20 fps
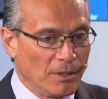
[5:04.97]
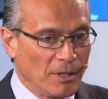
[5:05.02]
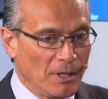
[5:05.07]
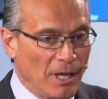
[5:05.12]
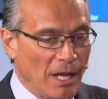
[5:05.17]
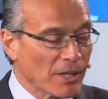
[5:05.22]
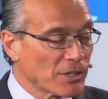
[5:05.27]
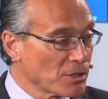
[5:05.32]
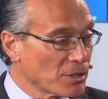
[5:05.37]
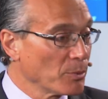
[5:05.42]

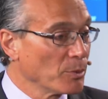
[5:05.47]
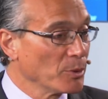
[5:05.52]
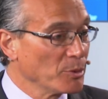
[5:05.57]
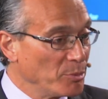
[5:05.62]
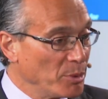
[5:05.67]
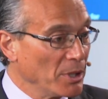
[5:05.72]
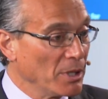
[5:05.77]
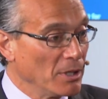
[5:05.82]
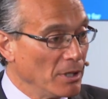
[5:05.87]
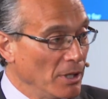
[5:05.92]
The answer
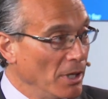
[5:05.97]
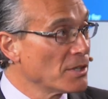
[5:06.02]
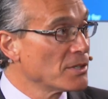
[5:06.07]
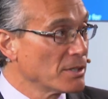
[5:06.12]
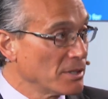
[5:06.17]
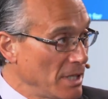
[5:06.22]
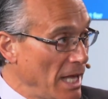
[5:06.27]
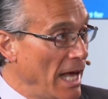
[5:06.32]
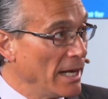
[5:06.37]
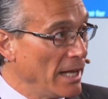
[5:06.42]
would be
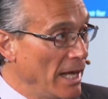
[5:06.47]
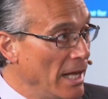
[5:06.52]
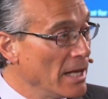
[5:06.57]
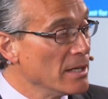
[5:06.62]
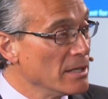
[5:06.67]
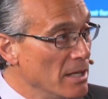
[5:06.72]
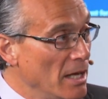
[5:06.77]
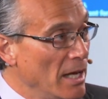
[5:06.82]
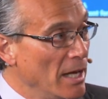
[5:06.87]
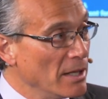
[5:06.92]
it's that
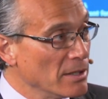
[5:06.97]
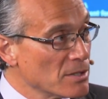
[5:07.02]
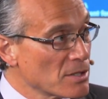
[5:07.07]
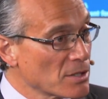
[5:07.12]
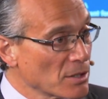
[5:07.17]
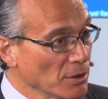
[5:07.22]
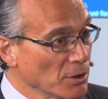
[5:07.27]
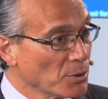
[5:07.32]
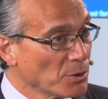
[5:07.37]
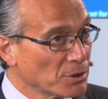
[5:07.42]
end-to-end
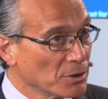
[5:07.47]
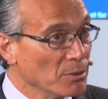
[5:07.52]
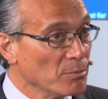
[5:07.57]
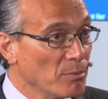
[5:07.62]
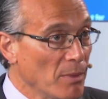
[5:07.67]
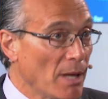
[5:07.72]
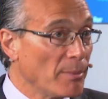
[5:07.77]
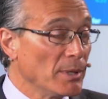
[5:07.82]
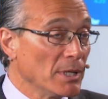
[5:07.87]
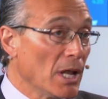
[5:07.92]

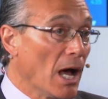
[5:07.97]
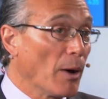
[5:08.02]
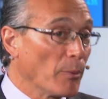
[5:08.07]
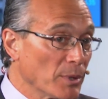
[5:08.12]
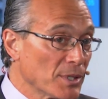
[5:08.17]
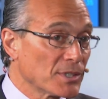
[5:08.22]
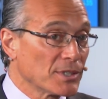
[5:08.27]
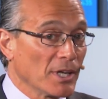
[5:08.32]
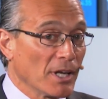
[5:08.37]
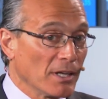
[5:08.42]
solution, maybe
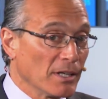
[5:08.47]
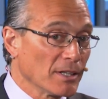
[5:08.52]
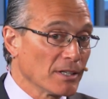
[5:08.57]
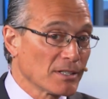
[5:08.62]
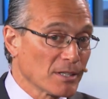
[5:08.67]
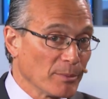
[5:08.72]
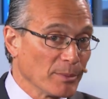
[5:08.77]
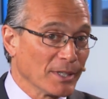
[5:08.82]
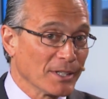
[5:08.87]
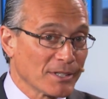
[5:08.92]

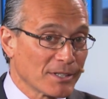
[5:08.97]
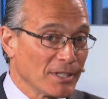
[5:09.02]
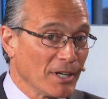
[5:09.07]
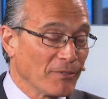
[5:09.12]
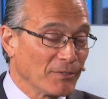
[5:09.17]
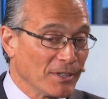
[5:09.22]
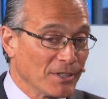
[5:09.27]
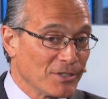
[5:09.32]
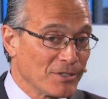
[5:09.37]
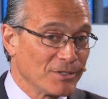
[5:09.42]
notwithstanding some of the
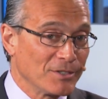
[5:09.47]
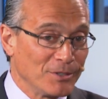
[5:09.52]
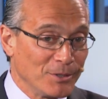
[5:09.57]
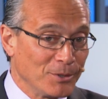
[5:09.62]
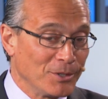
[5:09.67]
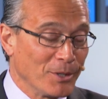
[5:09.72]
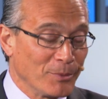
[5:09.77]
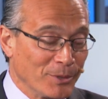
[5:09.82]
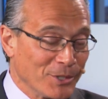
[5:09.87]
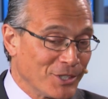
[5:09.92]
stuff that
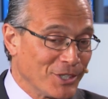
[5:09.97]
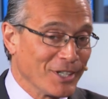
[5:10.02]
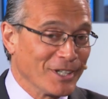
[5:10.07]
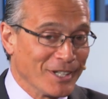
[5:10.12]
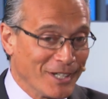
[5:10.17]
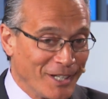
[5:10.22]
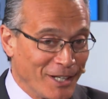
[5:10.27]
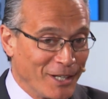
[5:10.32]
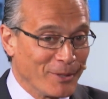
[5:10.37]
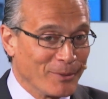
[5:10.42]
you did with
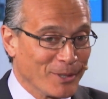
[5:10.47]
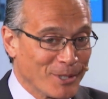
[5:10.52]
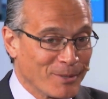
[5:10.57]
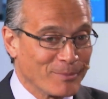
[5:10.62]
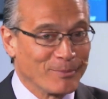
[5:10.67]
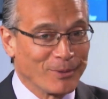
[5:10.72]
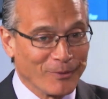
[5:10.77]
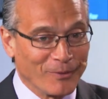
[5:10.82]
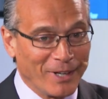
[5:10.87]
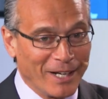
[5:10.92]
GE,
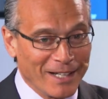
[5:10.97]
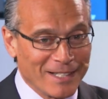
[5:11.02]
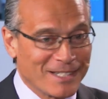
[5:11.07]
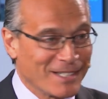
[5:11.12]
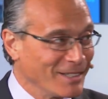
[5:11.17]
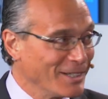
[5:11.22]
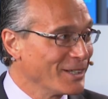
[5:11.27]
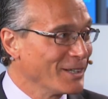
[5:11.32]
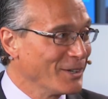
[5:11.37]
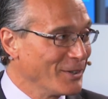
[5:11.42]
which
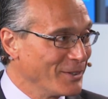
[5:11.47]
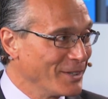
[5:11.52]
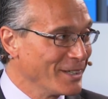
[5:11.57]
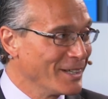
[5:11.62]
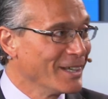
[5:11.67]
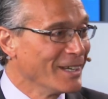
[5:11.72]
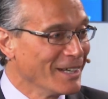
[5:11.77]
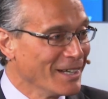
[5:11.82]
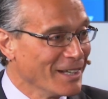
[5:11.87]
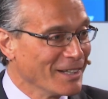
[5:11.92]
provides, you know, the
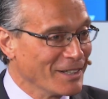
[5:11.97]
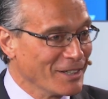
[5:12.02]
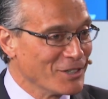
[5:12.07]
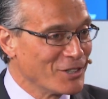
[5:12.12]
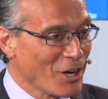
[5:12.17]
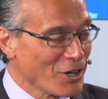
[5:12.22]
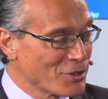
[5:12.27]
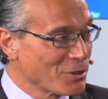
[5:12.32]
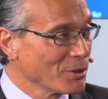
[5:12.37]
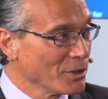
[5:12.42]

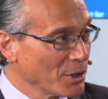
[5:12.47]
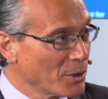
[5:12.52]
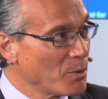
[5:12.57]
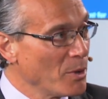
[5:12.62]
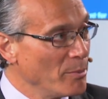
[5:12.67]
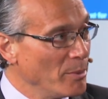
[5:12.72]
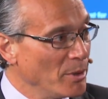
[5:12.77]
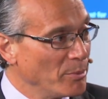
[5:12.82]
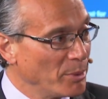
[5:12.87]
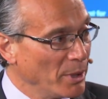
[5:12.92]
industrial
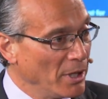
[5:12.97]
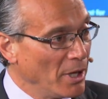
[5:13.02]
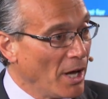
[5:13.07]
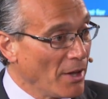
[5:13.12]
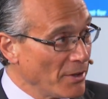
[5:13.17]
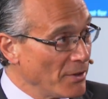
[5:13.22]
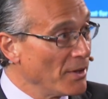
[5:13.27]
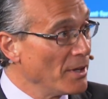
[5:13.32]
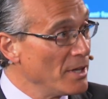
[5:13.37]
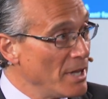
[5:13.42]
equipment, but
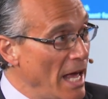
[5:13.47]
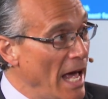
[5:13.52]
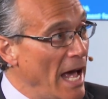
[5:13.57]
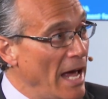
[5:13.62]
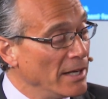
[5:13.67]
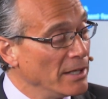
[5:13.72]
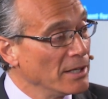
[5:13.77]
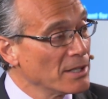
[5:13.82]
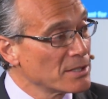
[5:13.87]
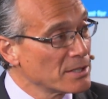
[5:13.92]
other than
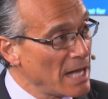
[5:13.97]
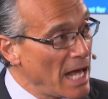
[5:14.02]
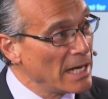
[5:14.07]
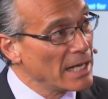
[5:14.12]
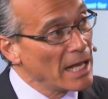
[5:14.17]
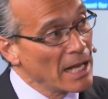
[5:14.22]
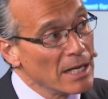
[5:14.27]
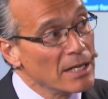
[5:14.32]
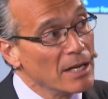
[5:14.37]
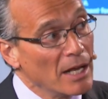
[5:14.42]
that, it's
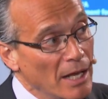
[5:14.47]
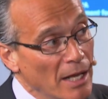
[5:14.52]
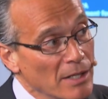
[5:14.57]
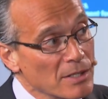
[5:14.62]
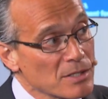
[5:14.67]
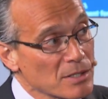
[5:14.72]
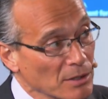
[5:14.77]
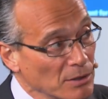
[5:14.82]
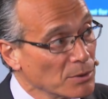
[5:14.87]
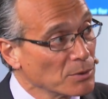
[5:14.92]
that
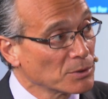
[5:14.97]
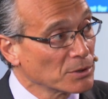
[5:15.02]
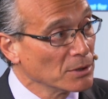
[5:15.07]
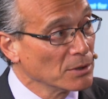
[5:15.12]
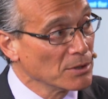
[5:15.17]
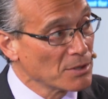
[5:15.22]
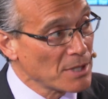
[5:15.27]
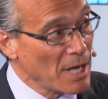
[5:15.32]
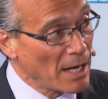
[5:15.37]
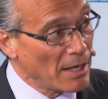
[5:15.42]
end-to-end solution. Is